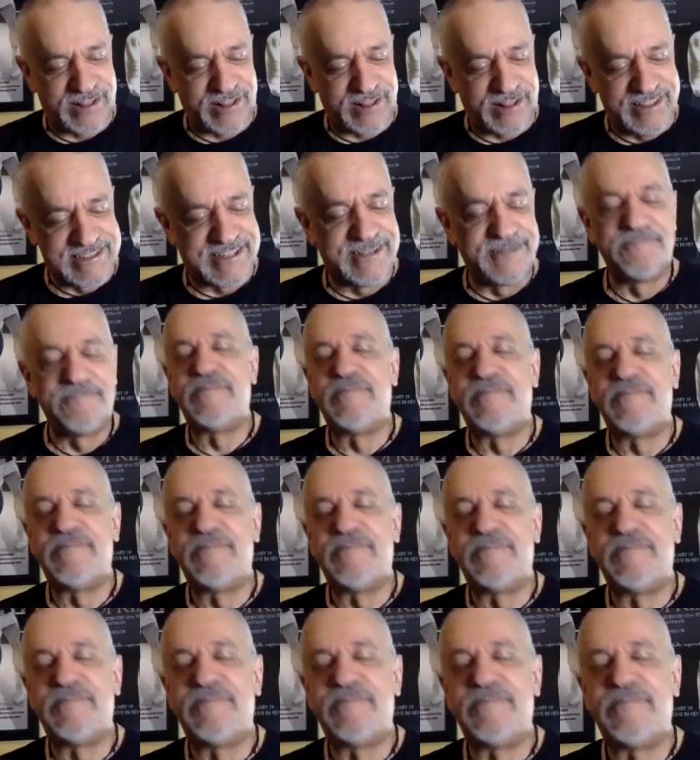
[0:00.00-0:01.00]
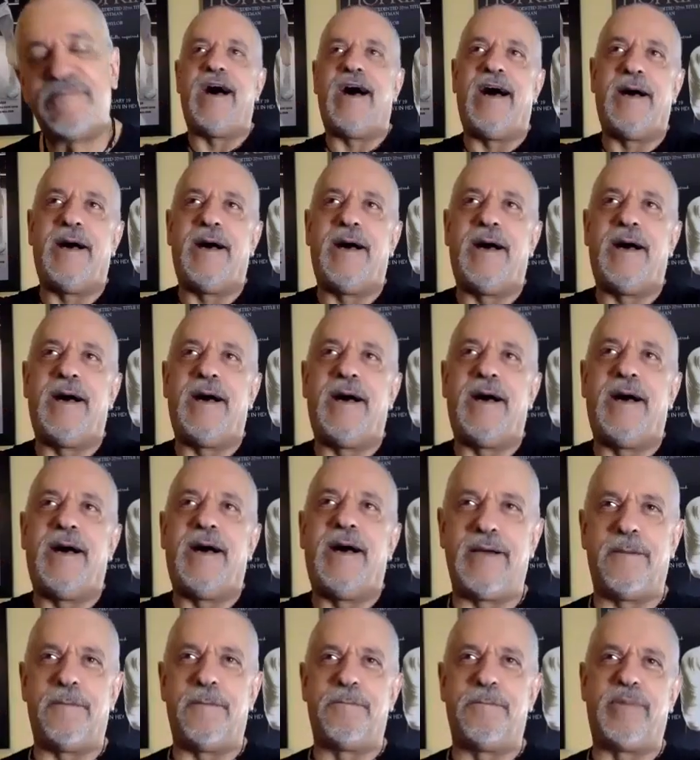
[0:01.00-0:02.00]
fought Liston.
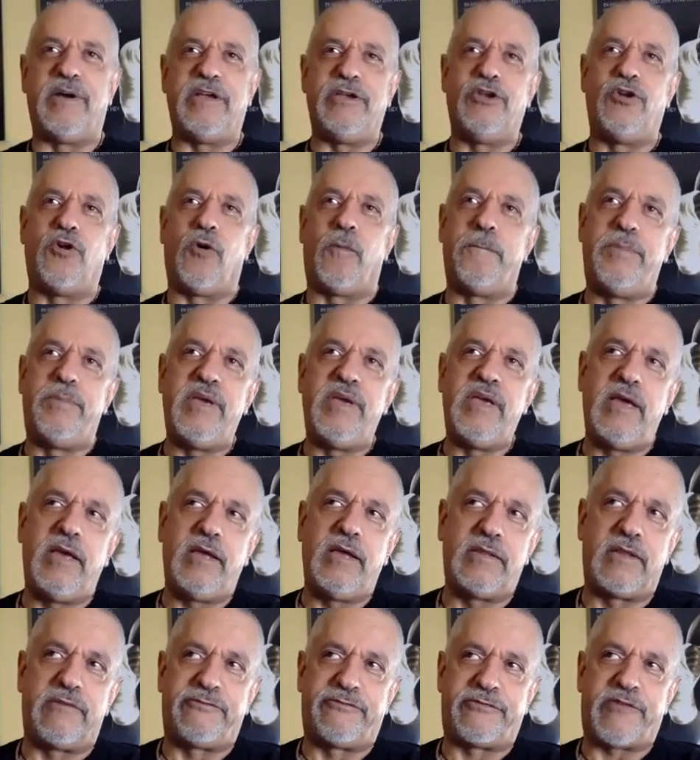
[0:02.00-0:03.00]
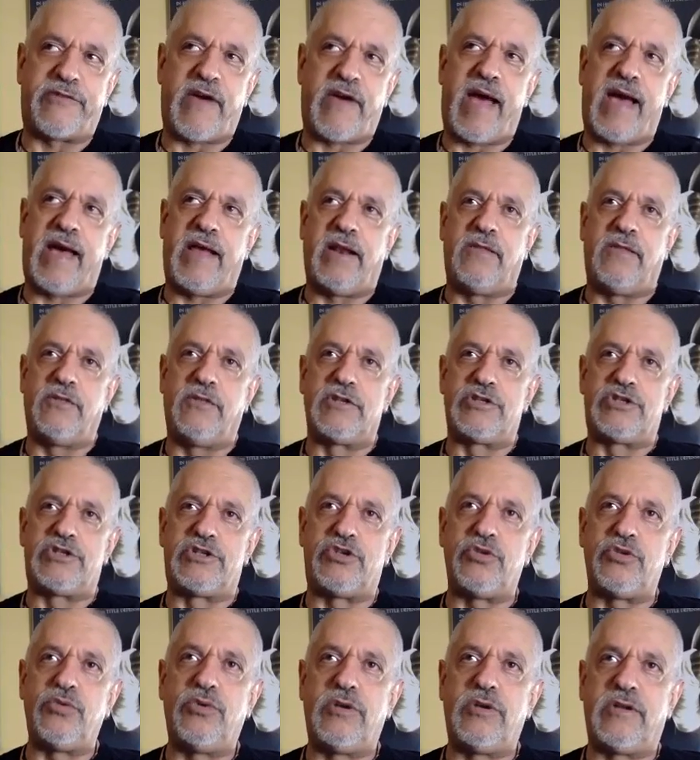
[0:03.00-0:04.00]
But being the fan
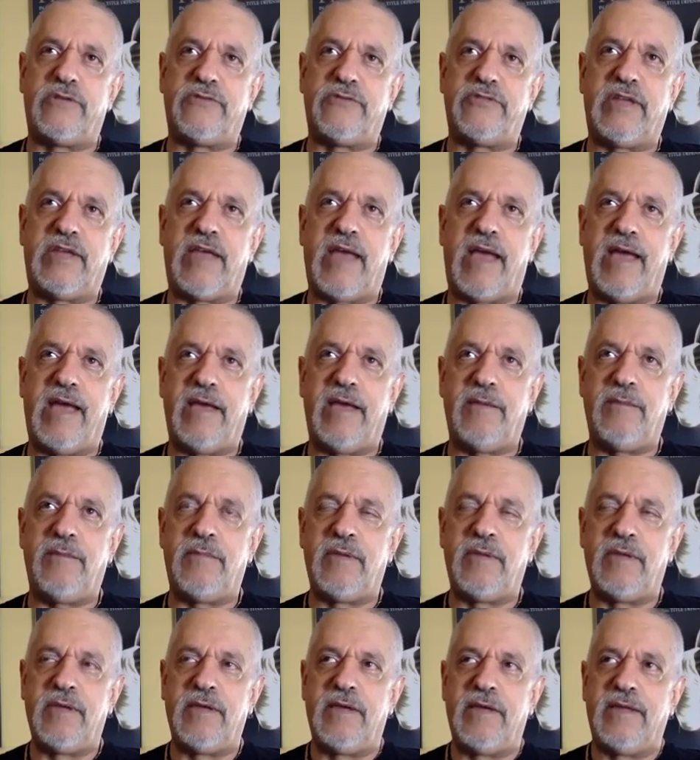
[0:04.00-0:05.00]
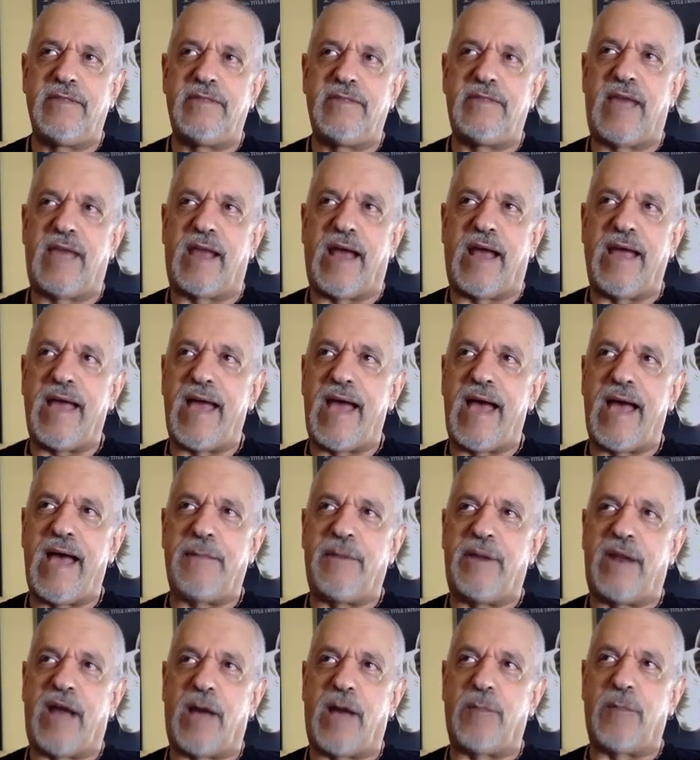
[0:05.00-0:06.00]
and the student of the game that I
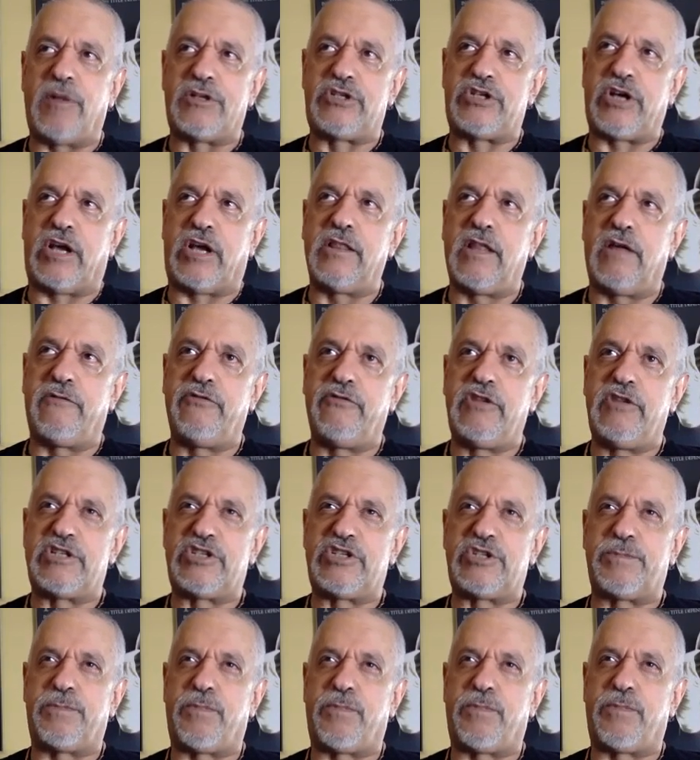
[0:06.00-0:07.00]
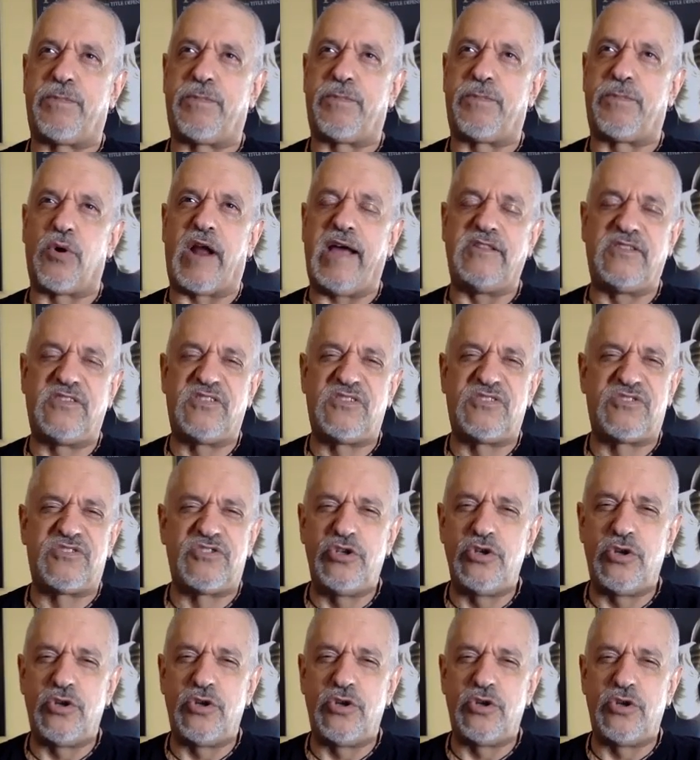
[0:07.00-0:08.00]
am, and how much I love this sport, I
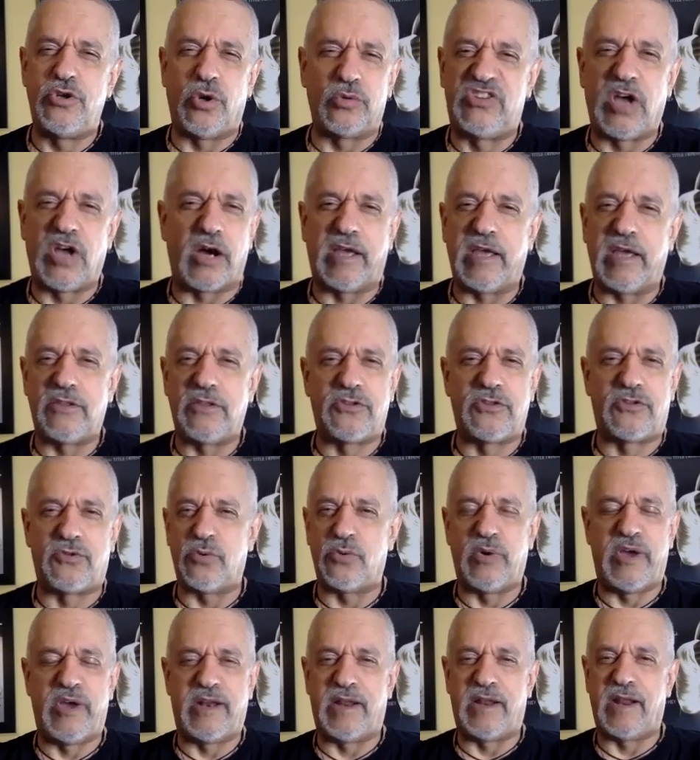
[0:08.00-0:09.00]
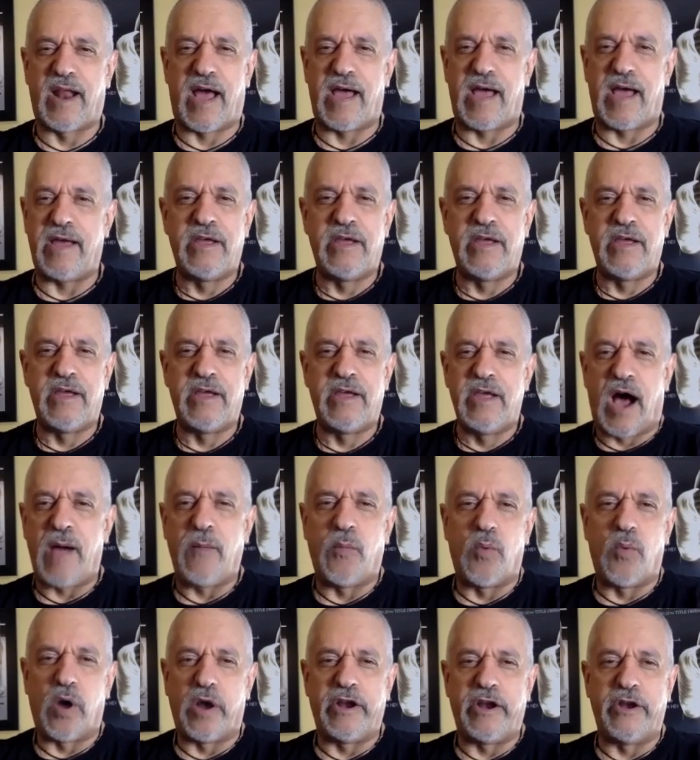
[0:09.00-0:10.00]
dug into it, and I
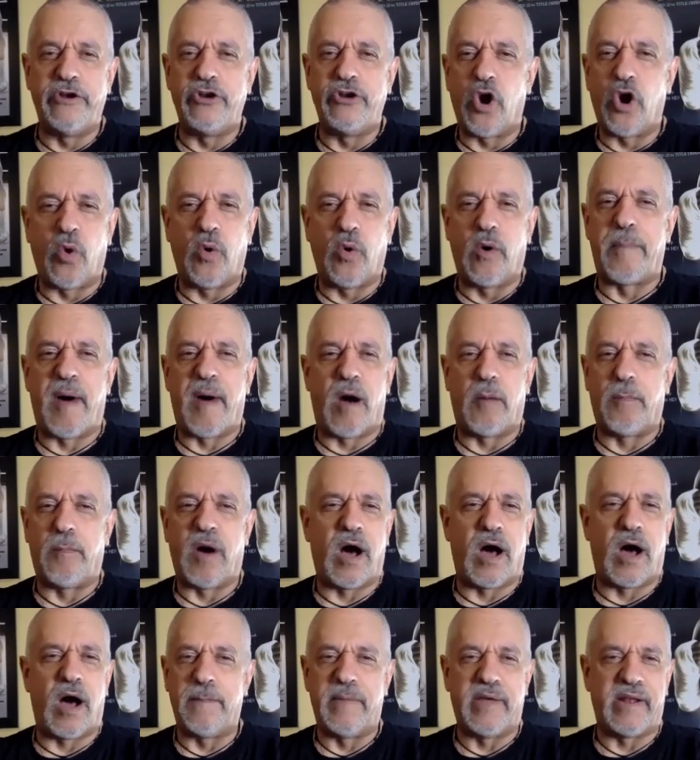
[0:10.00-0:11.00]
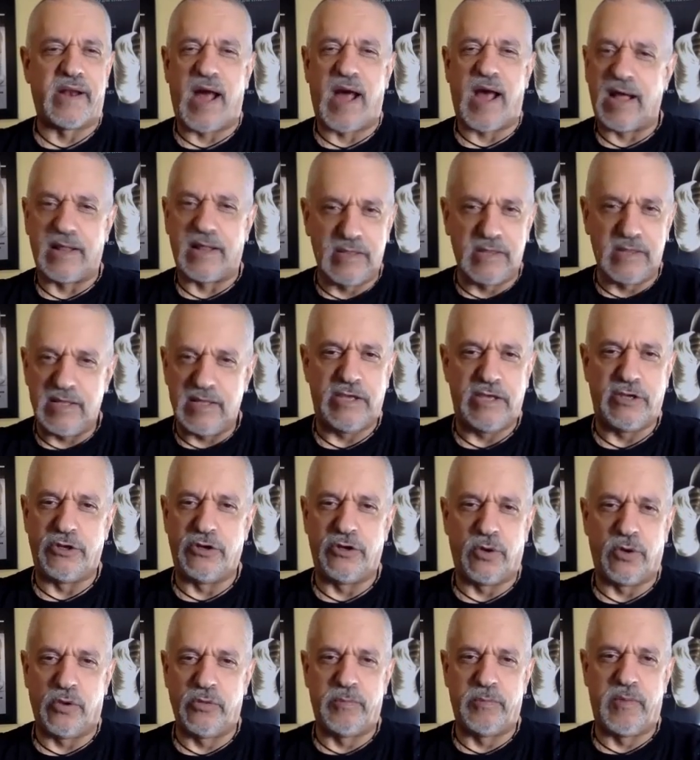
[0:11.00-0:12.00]
want to know about Muhammad
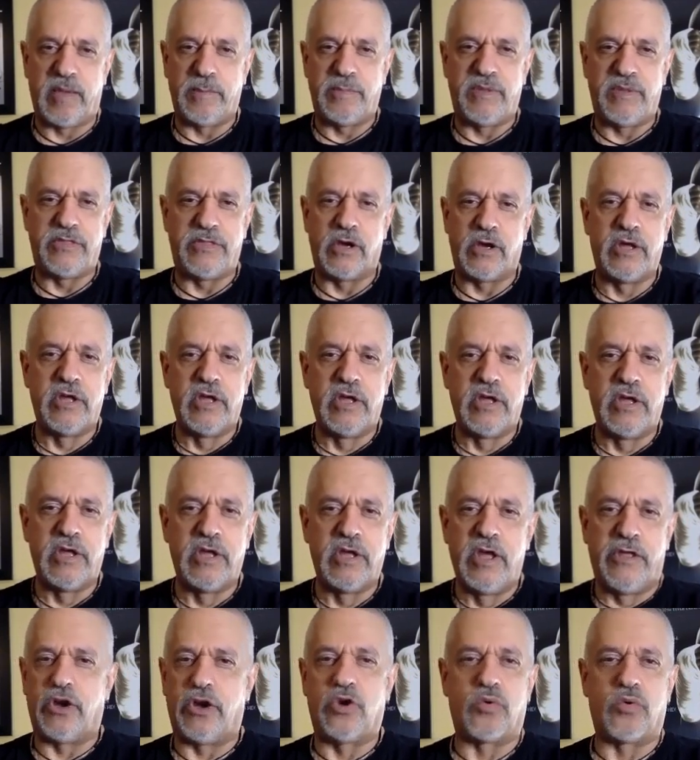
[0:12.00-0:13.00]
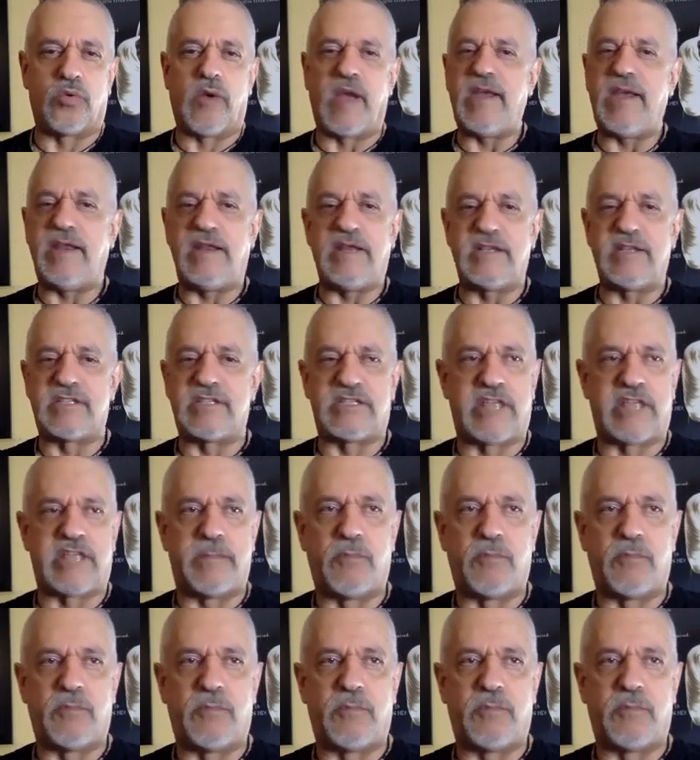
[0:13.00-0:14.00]
Ali. Maybe the
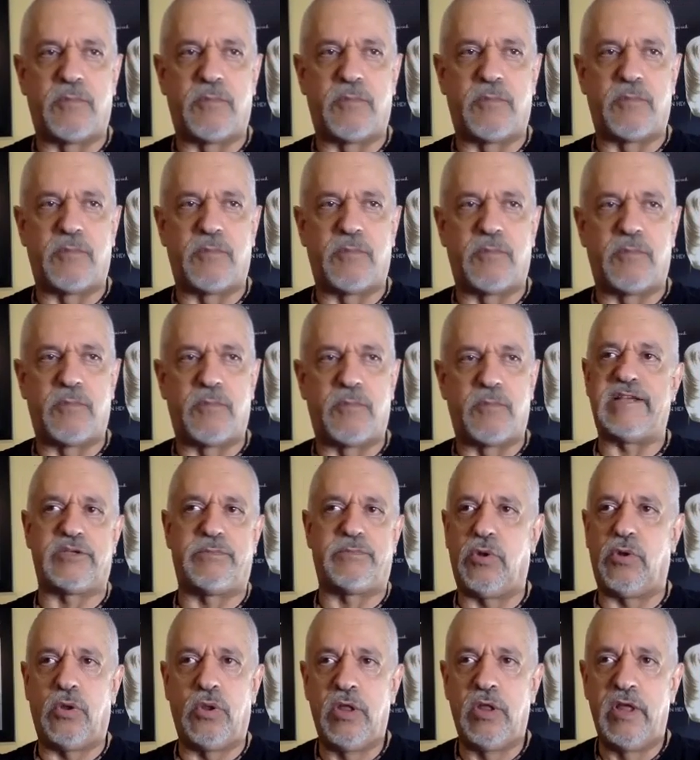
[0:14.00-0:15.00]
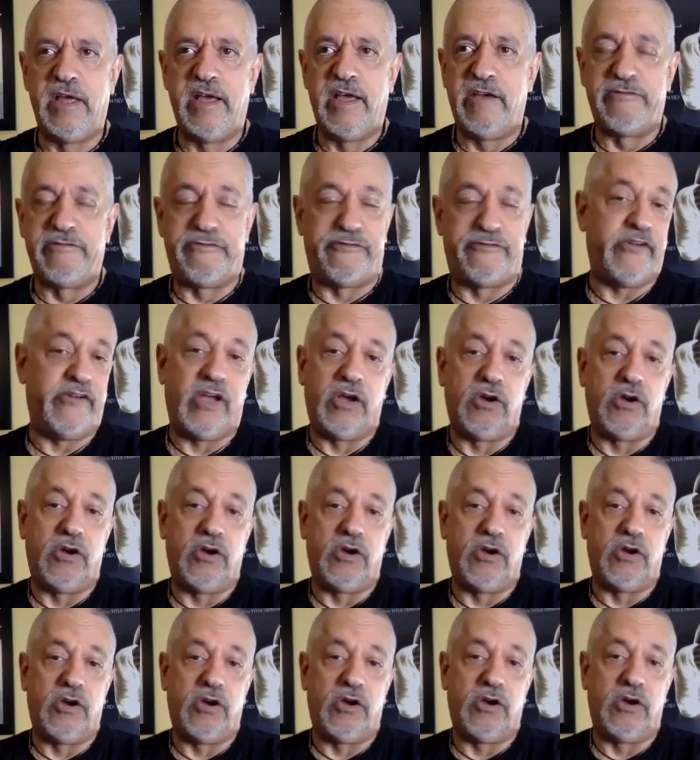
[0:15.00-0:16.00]
greatest and most recognizable
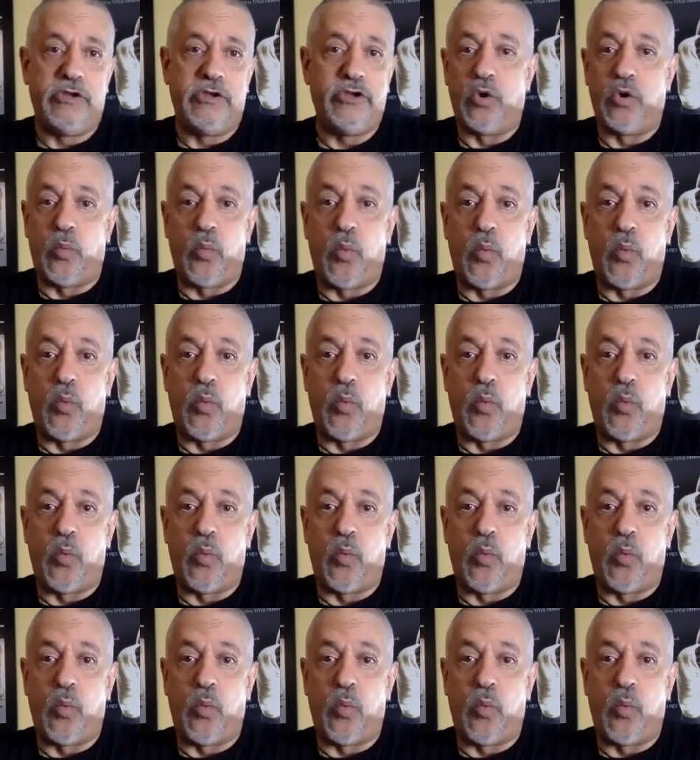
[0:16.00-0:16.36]
figure.